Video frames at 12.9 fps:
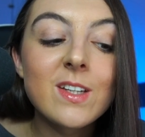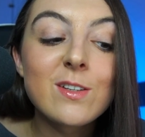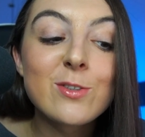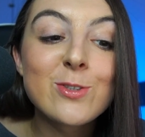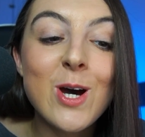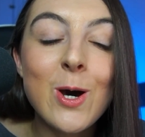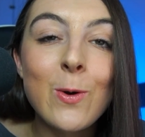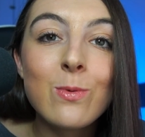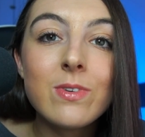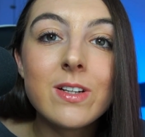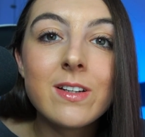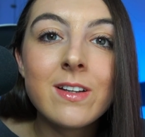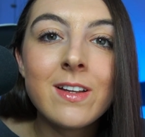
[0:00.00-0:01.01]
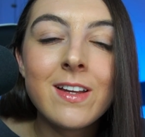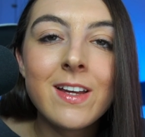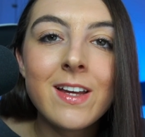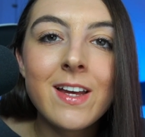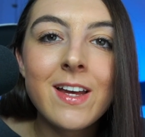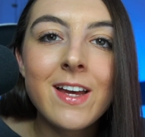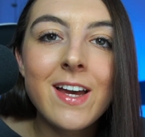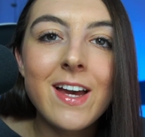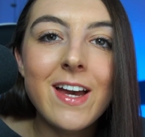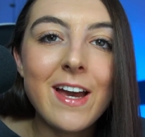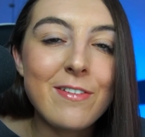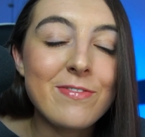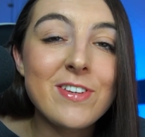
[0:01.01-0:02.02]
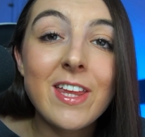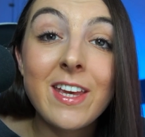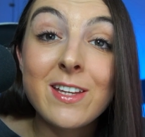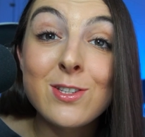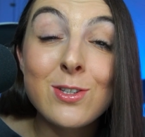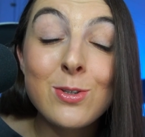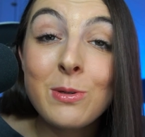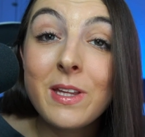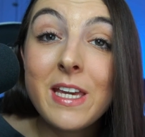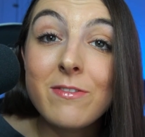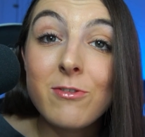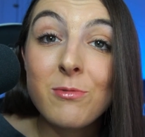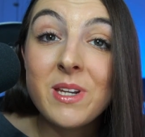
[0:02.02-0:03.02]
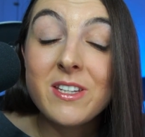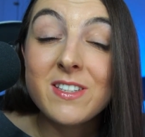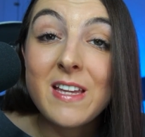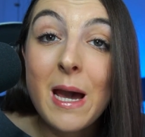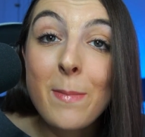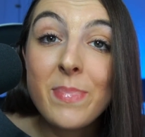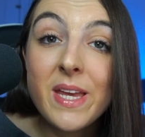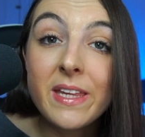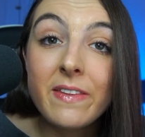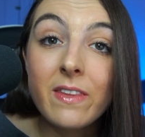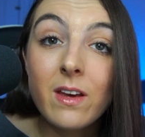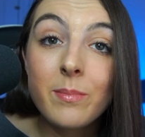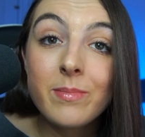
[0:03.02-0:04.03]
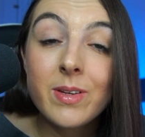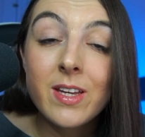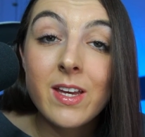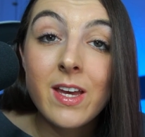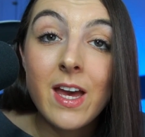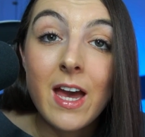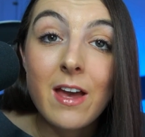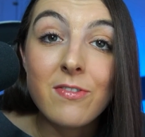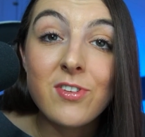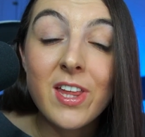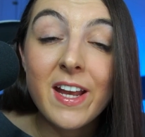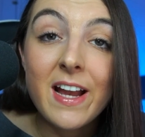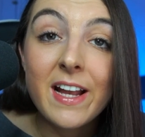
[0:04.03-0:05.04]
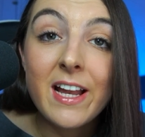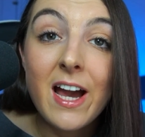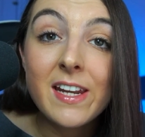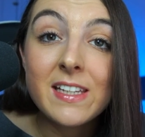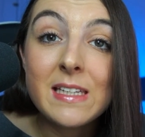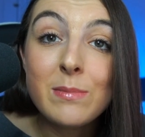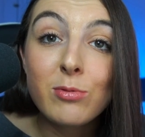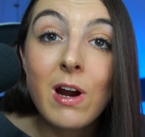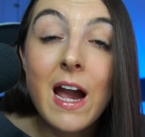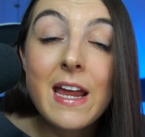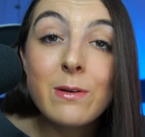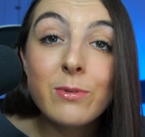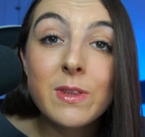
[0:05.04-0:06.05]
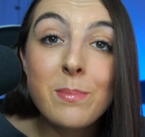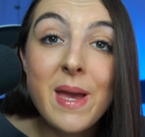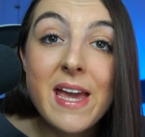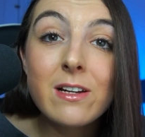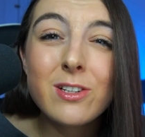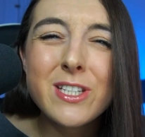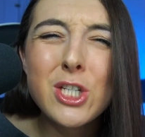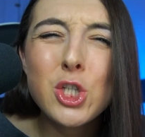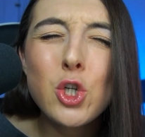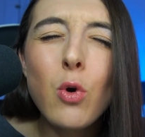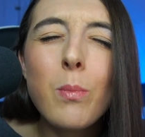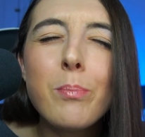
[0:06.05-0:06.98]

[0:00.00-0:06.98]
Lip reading: So I feel like it's too late for me to stop picking them. I feel like I got to keep riding with the Bengals and Joe